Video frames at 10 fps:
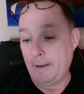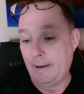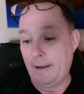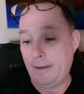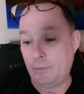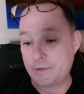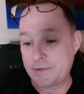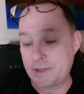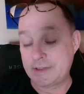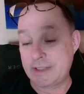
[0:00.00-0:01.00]
with
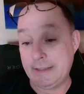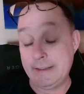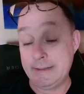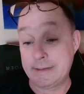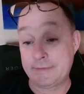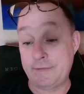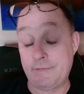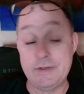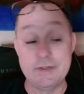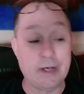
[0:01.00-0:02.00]
six
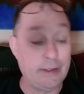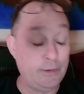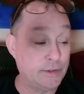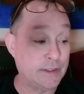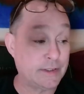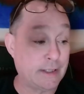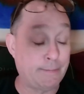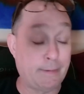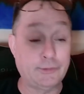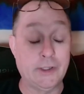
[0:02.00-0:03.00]
18650s, and I used a
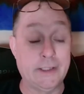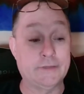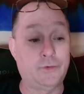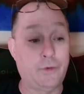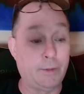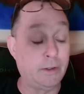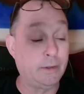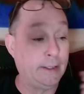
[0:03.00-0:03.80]
step-up transformer,